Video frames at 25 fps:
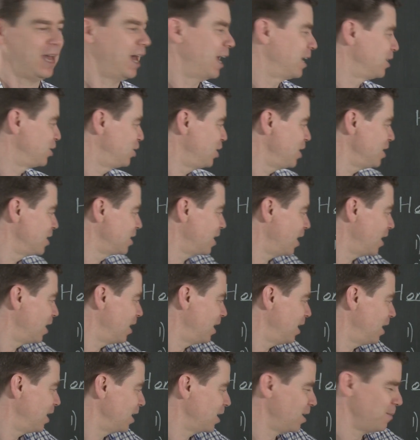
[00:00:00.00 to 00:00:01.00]
And she's got
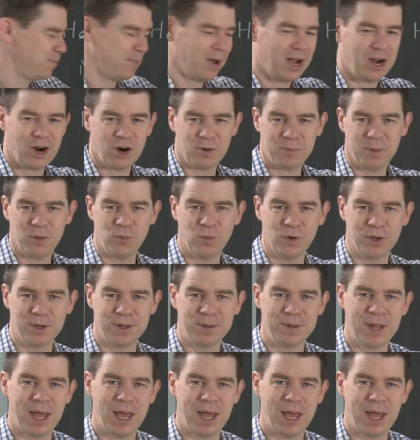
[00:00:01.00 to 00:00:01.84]
a comparable one.